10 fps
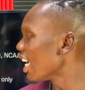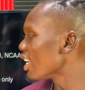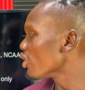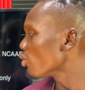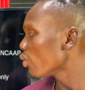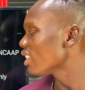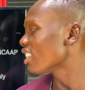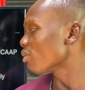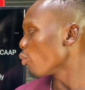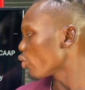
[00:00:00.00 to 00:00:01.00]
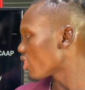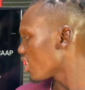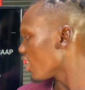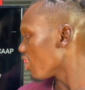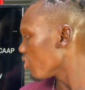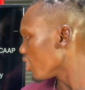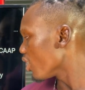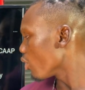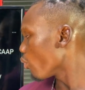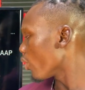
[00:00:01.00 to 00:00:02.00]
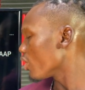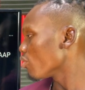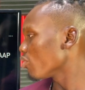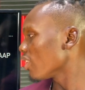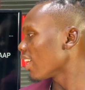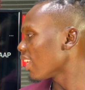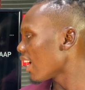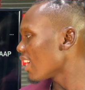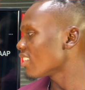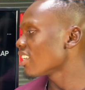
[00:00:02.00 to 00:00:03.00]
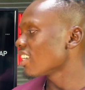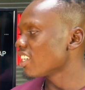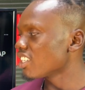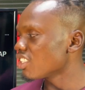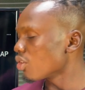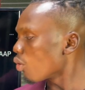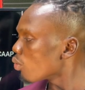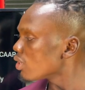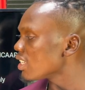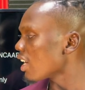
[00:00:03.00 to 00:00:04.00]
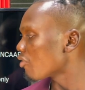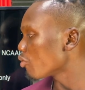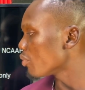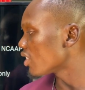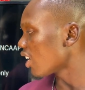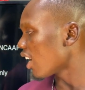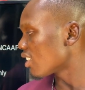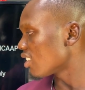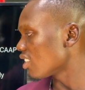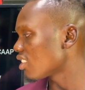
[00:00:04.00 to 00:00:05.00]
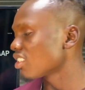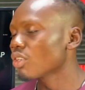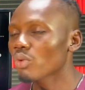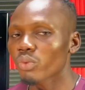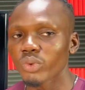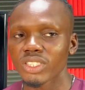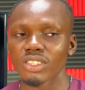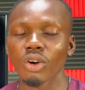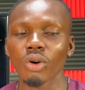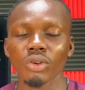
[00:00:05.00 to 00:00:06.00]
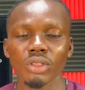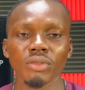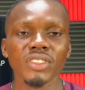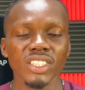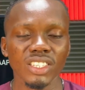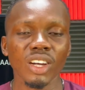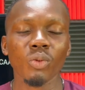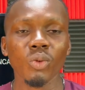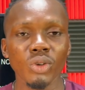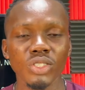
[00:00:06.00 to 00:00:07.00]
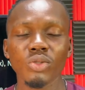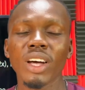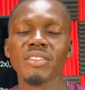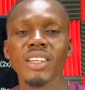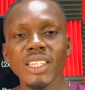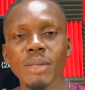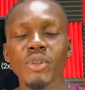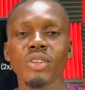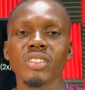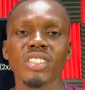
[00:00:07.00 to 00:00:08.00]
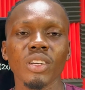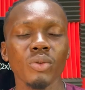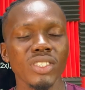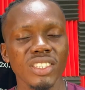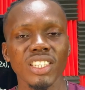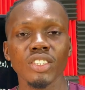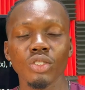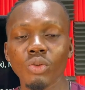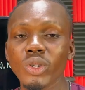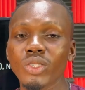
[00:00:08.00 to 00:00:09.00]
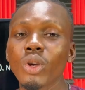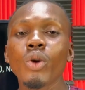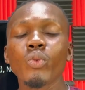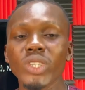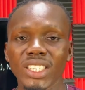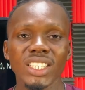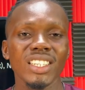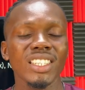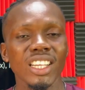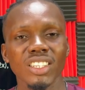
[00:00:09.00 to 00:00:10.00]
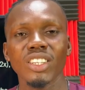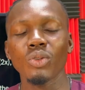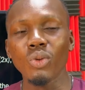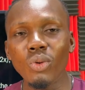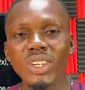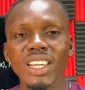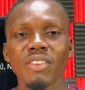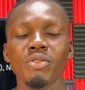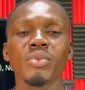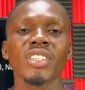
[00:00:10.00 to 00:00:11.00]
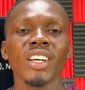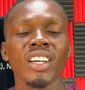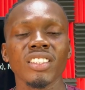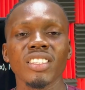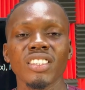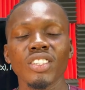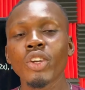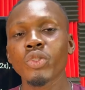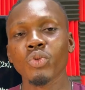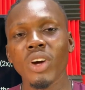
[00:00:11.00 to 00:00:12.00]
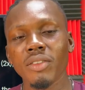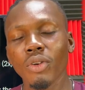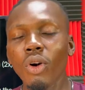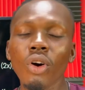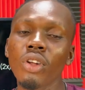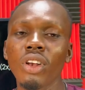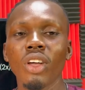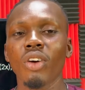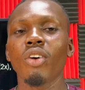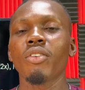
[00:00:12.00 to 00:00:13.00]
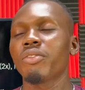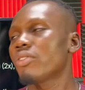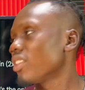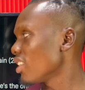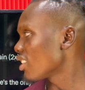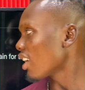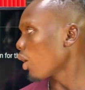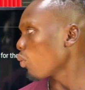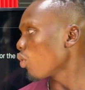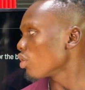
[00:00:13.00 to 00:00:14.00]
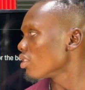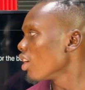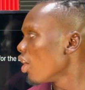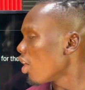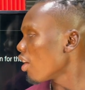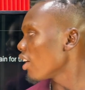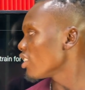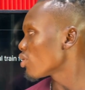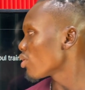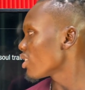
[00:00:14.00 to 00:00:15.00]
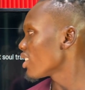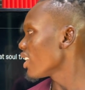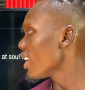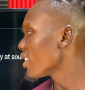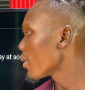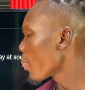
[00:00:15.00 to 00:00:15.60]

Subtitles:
it is more scary when you realize he's the only Afrobeat artist with all of these awards. So after naming all these awards, it says, you know what, WIZKID is actually the only Afrobeat artist to have all of these awards. All right, this one says